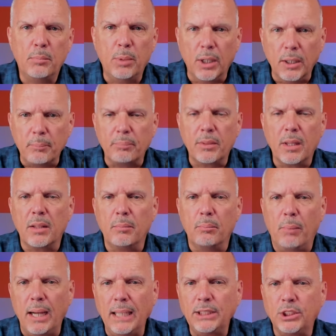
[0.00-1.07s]
But
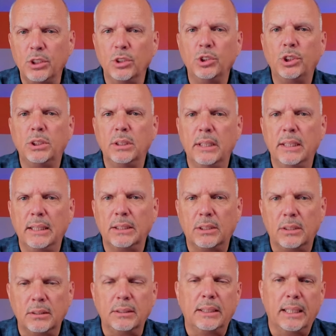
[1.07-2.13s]
my solution
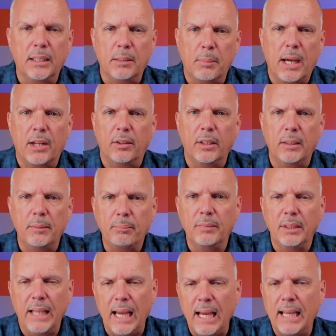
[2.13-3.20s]
is get a battery.
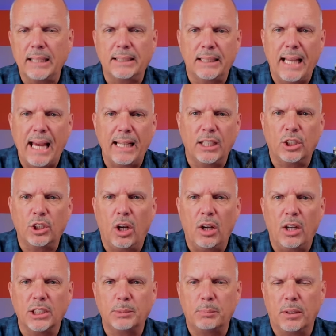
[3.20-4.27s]
Yeah, it's an added
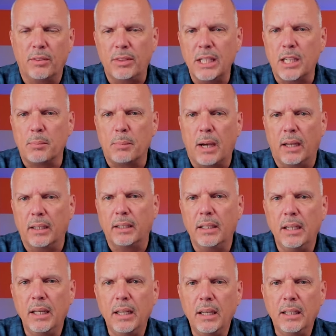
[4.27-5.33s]
cost, but think about it.
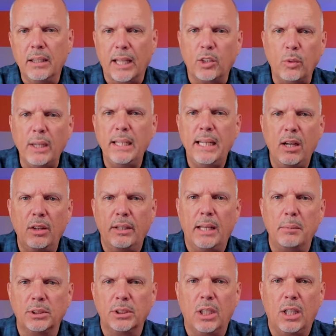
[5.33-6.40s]
Like right now on
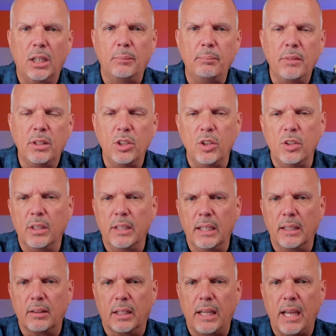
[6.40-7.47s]
Amazon, you can
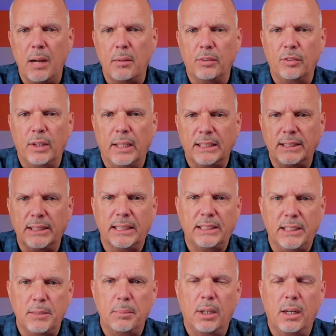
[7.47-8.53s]
get the camera for like
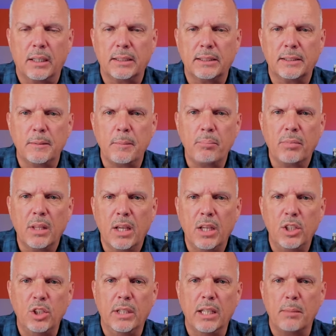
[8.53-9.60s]
sixty bucks.
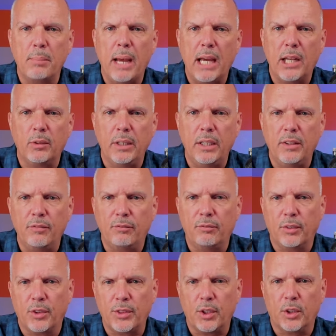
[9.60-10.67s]
You get a battery
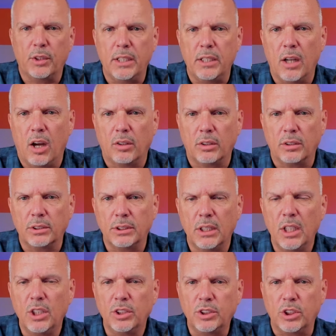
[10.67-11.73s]
for thirty dollars.
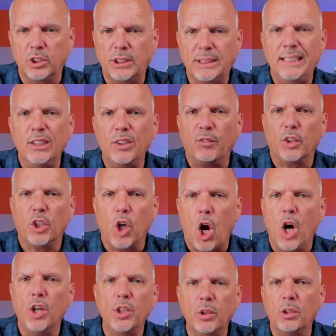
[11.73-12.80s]
So still for
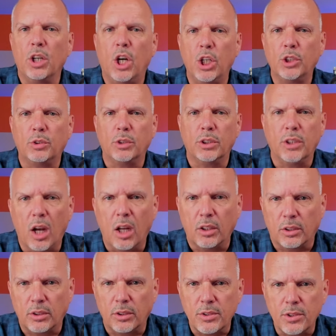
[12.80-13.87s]
under one hundred
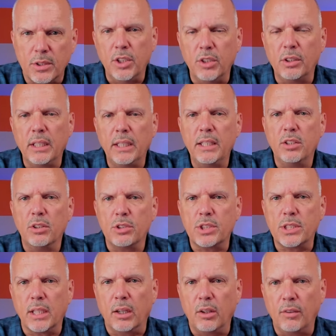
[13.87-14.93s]
dollars, you're getting
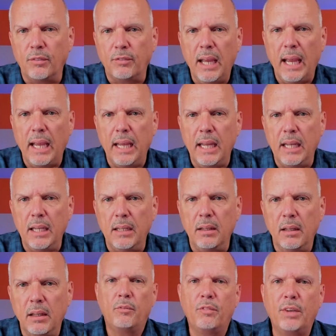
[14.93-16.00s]
yourself
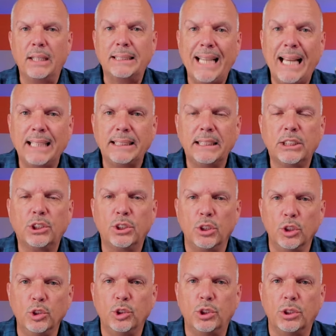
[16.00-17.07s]
a fantastic
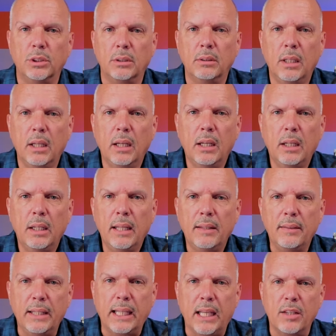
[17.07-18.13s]
solution
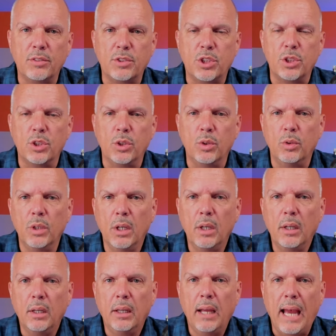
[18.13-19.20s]
that gives you
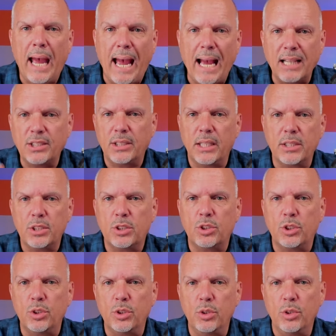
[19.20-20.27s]
access
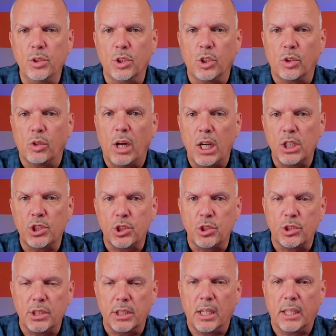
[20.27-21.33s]
to your garage
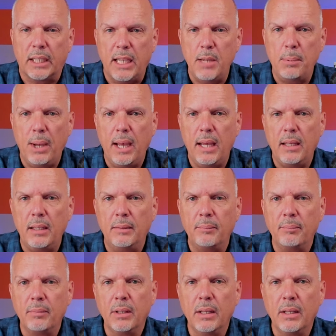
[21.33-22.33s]
using a keypad.